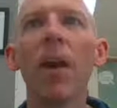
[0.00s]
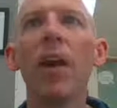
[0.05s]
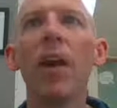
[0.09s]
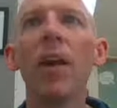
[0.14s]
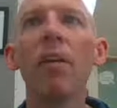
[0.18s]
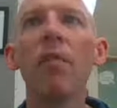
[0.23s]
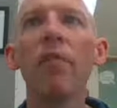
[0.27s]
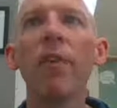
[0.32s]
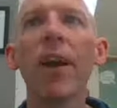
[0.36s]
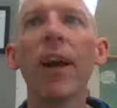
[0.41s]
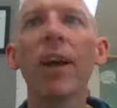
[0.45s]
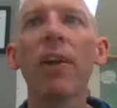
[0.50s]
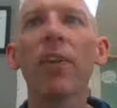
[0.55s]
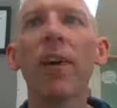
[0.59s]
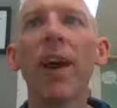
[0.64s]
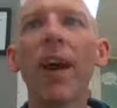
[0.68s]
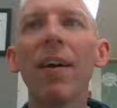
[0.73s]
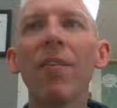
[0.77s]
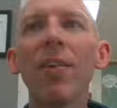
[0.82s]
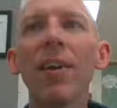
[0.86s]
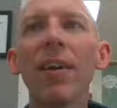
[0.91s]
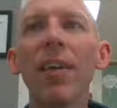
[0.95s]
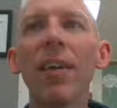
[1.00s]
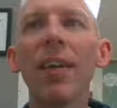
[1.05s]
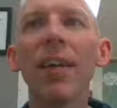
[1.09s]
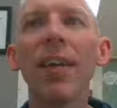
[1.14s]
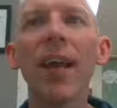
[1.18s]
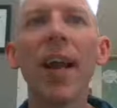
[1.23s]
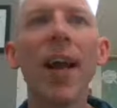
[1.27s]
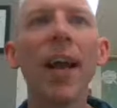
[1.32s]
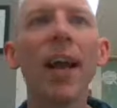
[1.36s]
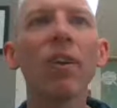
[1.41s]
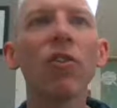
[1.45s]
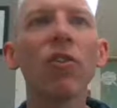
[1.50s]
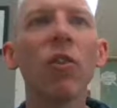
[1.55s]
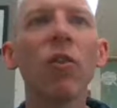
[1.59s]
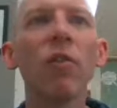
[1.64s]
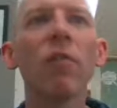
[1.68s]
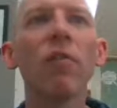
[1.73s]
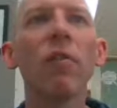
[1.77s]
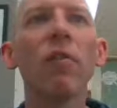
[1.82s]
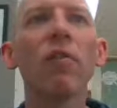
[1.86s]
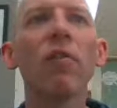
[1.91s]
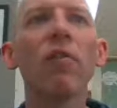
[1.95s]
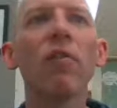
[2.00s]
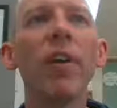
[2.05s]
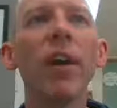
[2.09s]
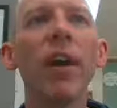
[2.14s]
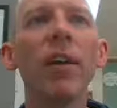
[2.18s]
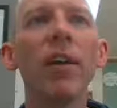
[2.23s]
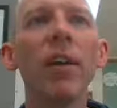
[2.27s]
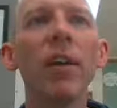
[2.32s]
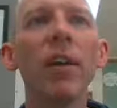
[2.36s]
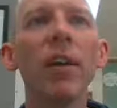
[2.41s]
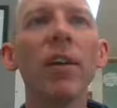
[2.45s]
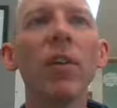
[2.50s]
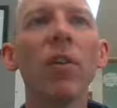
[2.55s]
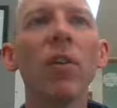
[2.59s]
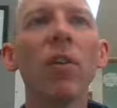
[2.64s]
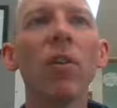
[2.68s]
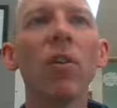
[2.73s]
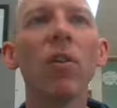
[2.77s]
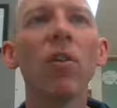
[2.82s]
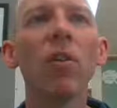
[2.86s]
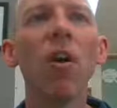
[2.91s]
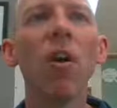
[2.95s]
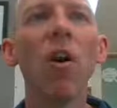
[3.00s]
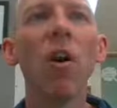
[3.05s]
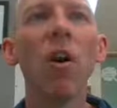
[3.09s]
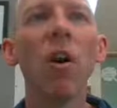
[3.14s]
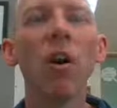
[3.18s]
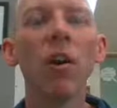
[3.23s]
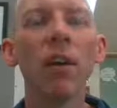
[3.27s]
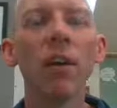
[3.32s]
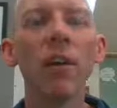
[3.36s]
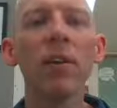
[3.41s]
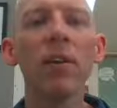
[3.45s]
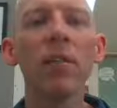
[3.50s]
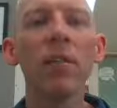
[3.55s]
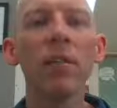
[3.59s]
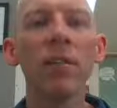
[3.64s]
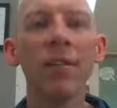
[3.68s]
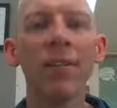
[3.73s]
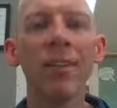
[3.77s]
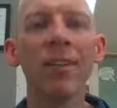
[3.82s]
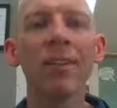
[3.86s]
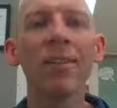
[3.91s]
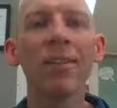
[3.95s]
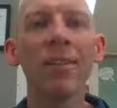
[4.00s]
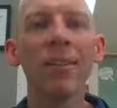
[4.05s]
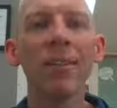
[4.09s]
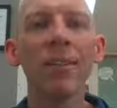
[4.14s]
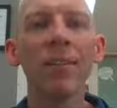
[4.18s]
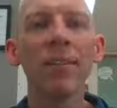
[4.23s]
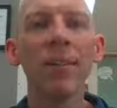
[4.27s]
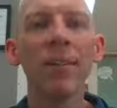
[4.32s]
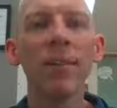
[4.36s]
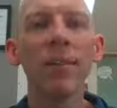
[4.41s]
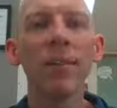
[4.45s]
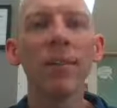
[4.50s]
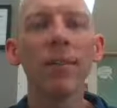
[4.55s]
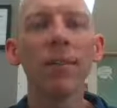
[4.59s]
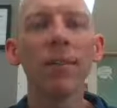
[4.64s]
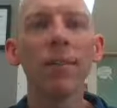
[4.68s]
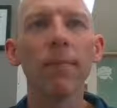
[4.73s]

In fact, gravity can act over very long distances.